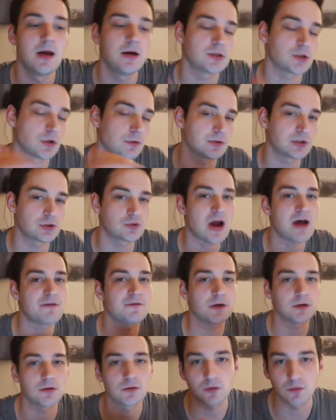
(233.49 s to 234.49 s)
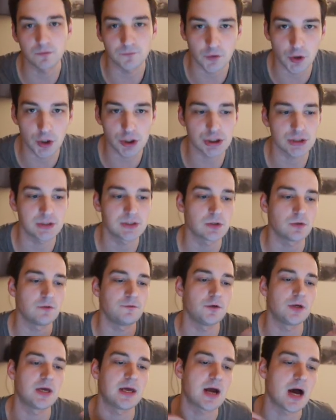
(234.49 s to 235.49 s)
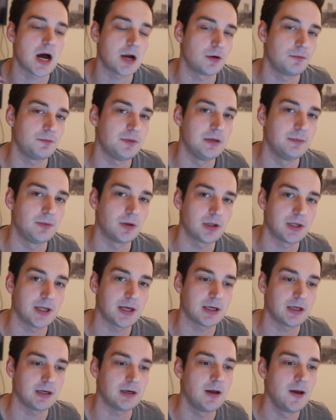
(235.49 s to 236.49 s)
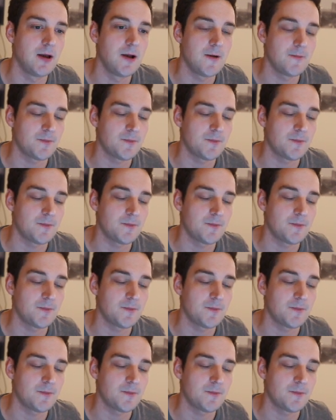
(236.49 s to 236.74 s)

There's always traffic and conversion. So if you get 100 people clicking,